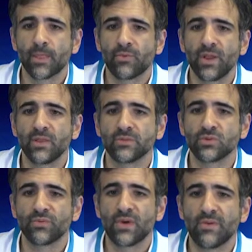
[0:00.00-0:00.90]
rate of
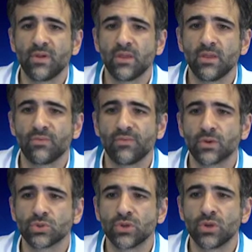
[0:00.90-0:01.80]
survival in
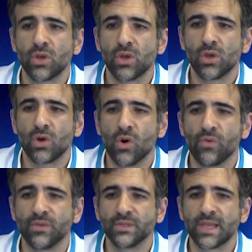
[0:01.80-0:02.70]
function
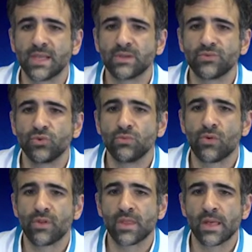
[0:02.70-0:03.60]
of the size of
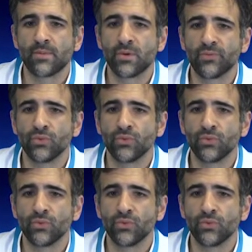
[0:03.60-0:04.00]
tumor and the number of